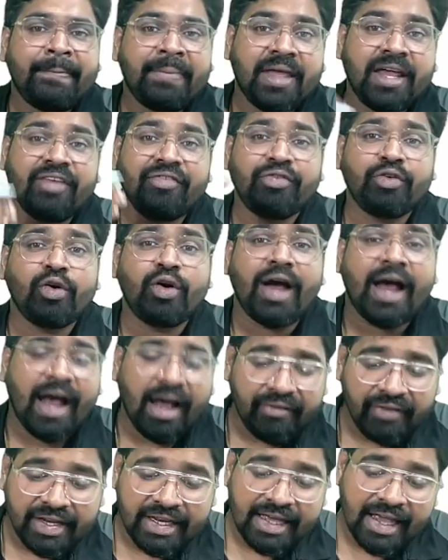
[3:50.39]
If you
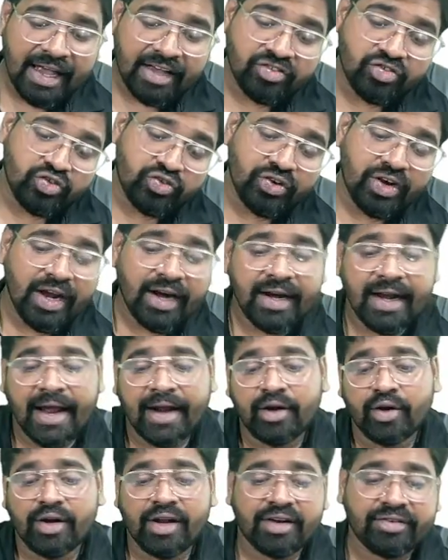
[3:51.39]
have any
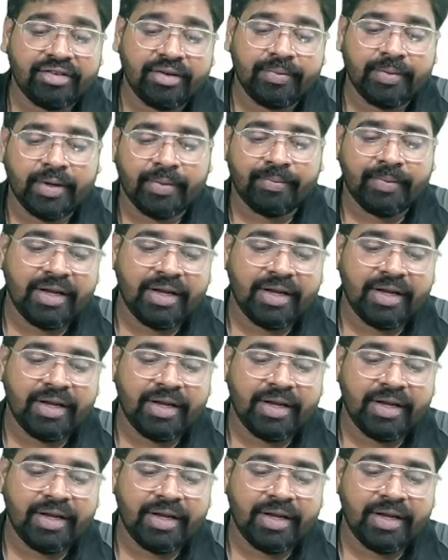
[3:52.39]
extraglandular symptom,